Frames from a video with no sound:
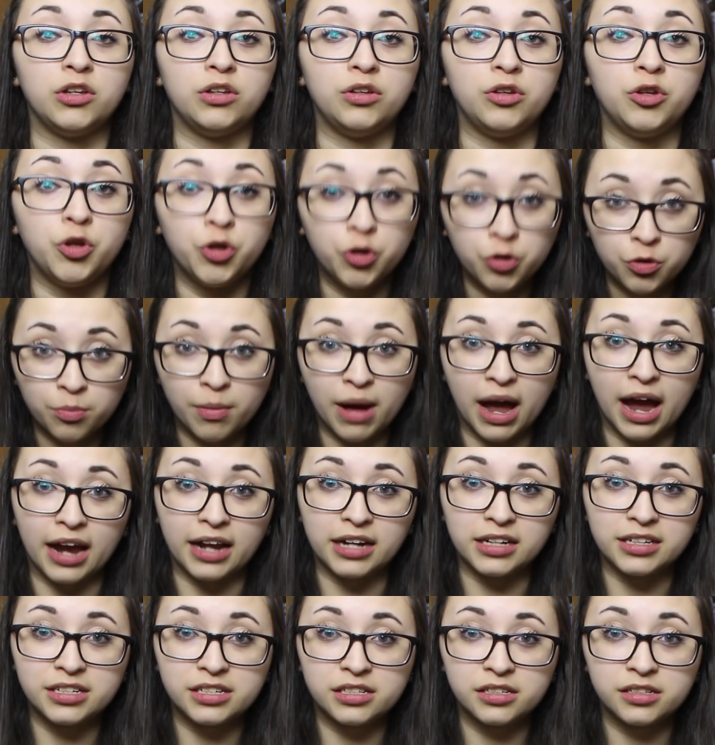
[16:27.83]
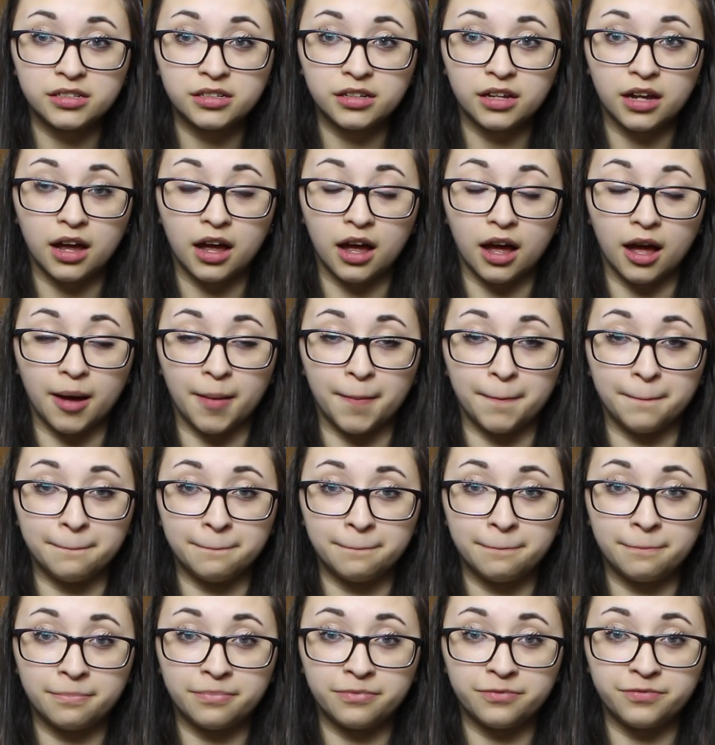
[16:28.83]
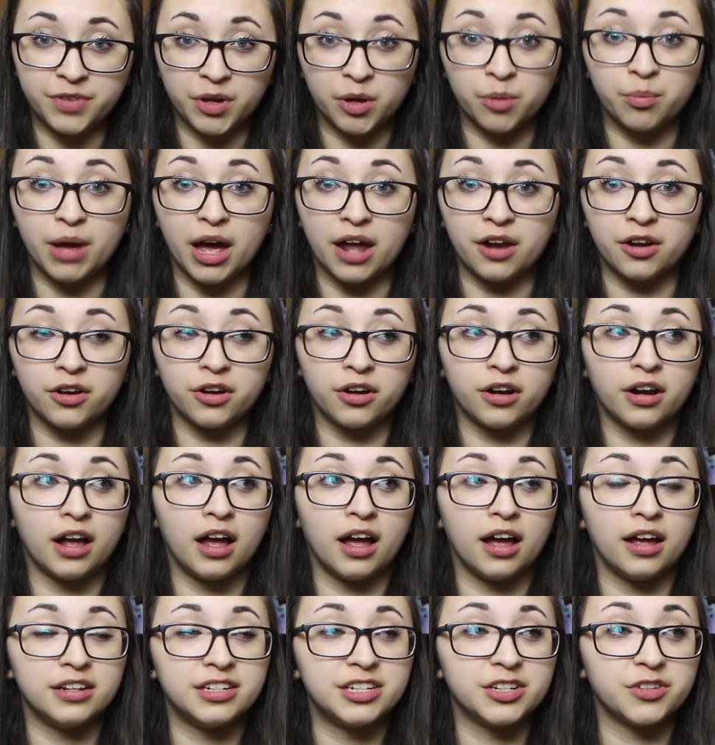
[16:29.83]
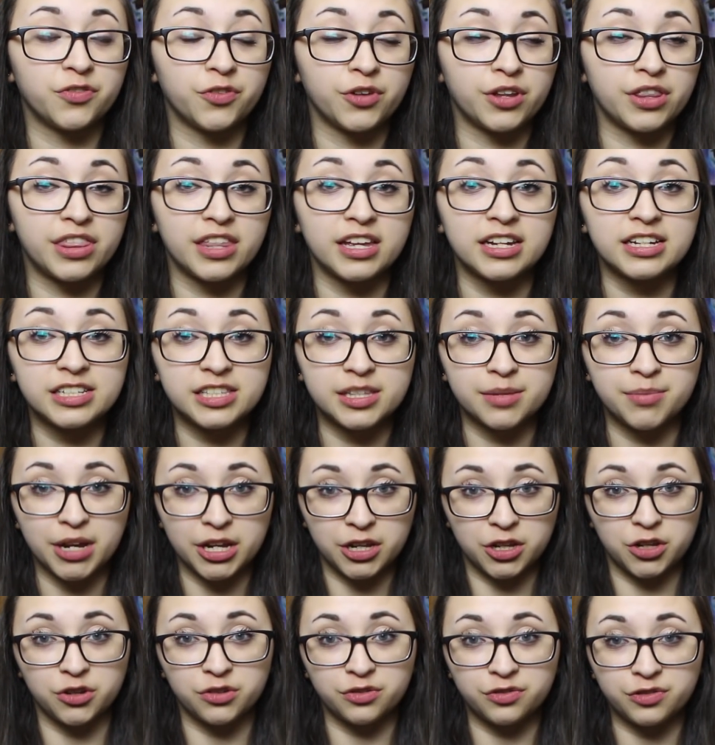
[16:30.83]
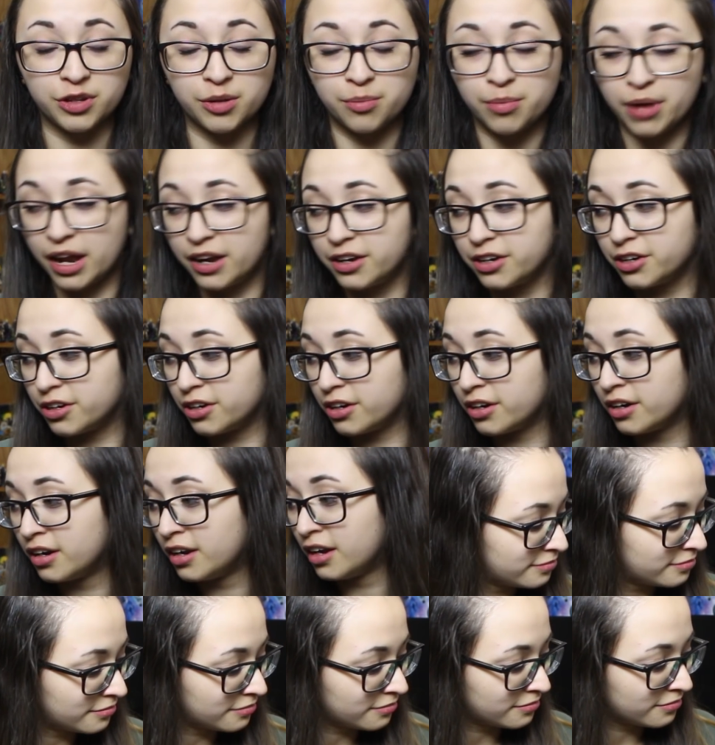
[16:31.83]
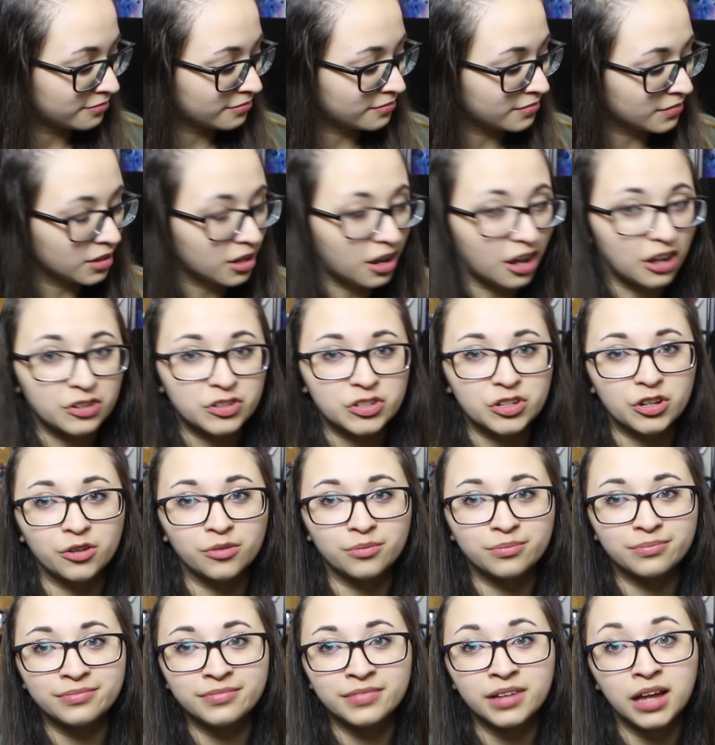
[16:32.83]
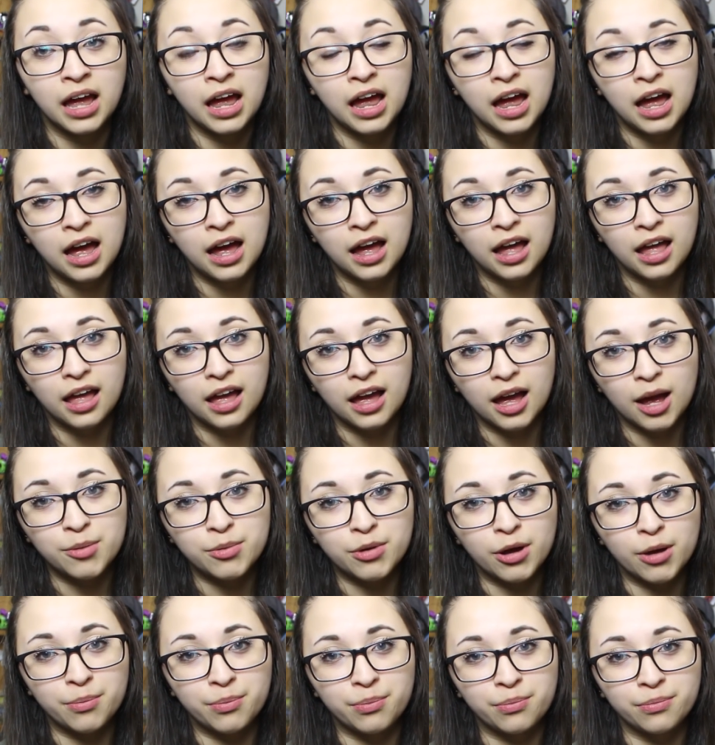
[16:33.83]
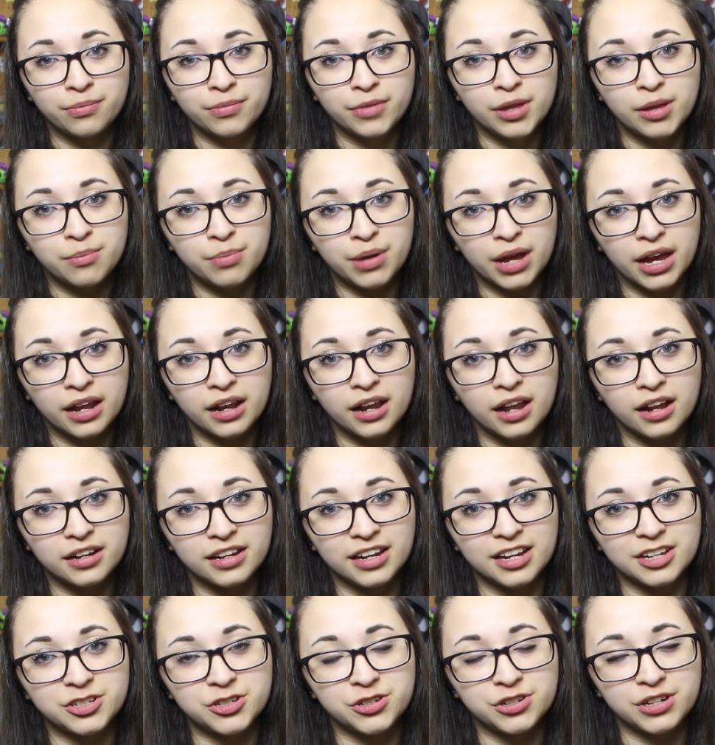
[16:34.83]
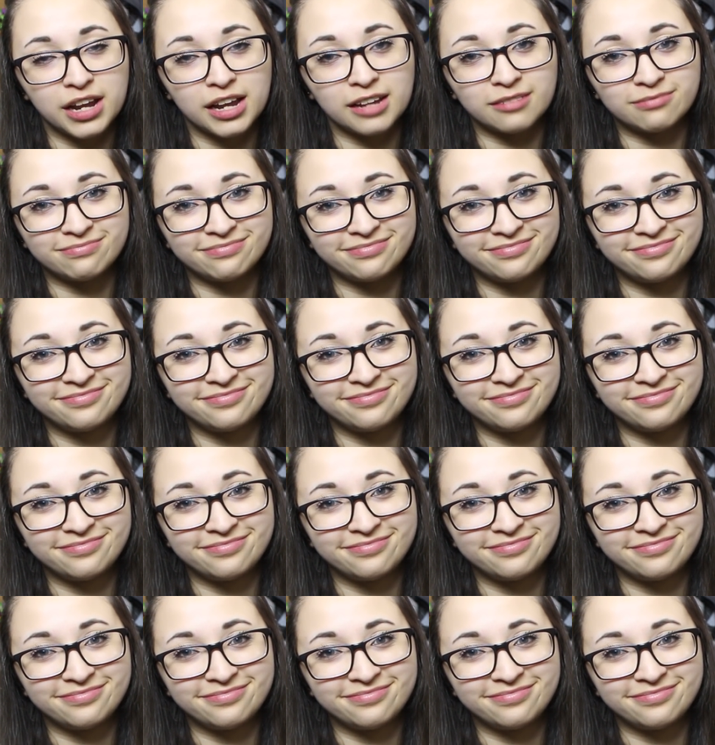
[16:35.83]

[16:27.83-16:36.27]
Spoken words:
you might feel better, different things that make you feel better. Also, I bought Bayonetta yesterday.